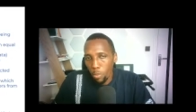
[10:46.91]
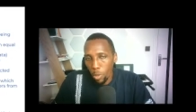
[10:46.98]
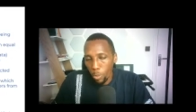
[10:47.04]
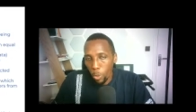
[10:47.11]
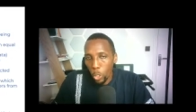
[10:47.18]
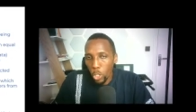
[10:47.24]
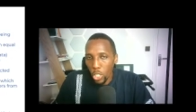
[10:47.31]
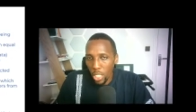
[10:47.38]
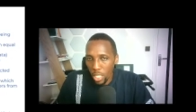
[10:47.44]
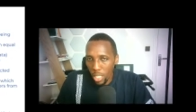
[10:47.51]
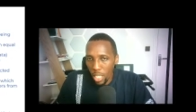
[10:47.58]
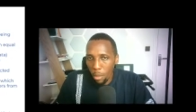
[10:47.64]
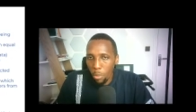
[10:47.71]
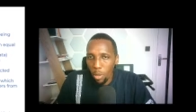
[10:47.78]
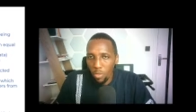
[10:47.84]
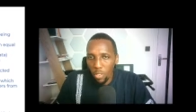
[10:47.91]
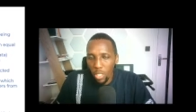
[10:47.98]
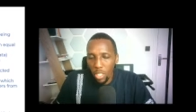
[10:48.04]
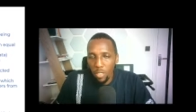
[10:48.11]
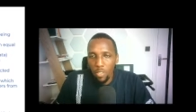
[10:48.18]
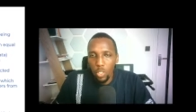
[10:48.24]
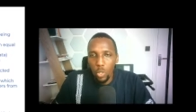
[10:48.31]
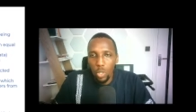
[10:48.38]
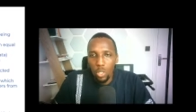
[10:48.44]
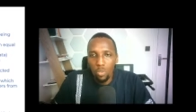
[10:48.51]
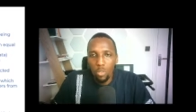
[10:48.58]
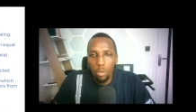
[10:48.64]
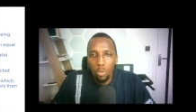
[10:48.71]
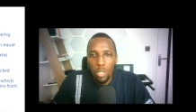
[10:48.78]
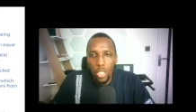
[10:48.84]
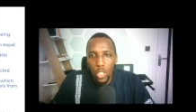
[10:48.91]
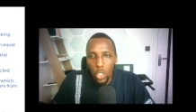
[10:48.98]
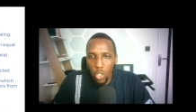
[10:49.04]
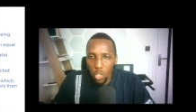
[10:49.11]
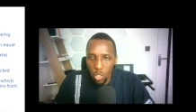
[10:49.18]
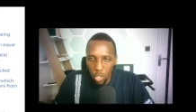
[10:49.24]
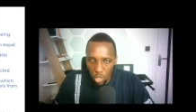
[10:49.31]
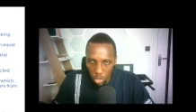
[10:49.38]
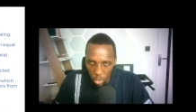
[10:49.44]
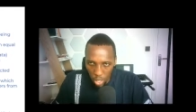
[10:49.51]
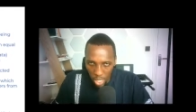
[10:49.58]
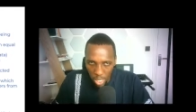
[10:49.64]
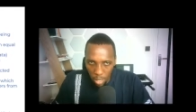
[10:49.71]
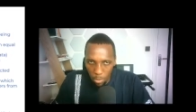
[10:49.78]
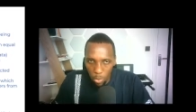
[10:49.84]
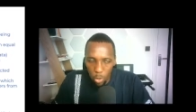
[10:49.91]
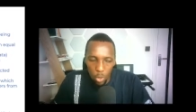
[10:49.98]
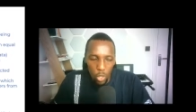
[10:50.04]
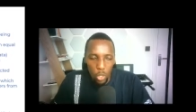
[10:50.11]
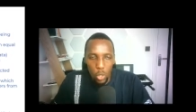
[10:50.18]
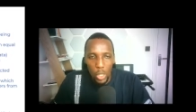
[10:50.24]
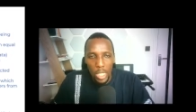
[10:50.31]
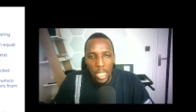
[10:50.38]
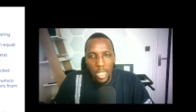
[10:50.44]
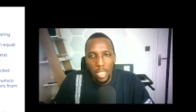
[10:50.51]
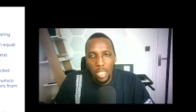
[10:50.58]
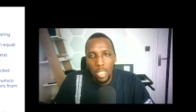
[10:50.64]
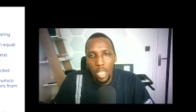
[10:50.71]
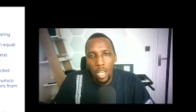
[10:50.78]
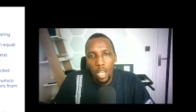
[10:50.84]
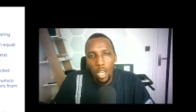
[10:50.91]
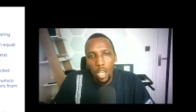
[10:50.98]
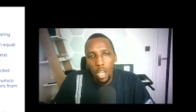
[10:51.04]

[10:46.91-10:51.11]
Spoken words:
proportionate number of individuals from each strata to ensure that